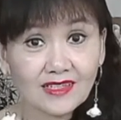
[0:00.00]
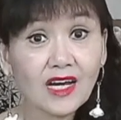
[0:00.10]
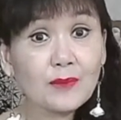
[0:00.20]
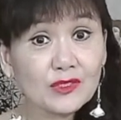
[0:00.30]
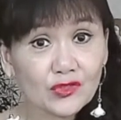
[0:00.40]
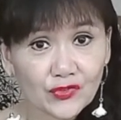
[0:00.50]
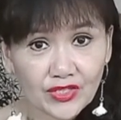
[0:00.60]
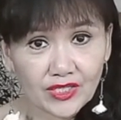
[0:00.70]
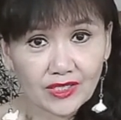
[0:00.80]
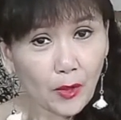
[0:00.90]
Number
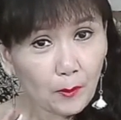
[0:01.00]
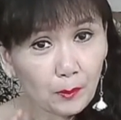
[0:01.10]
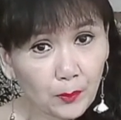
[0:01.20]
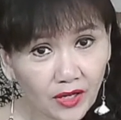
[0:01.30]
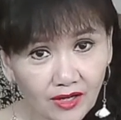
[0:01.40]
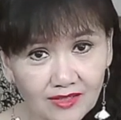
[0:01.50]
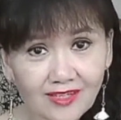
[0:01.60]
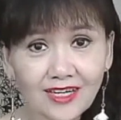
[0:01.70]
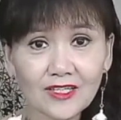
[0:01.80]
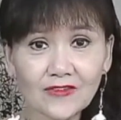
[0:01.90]
three, part
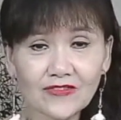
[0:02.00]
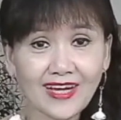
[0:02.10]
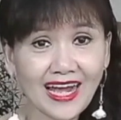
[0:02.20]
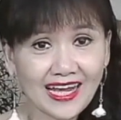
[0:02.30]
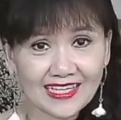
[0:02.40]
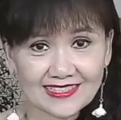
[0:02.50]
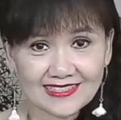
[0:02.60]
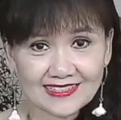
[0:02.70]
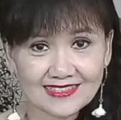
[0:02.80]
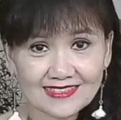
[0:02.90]
of the eyes.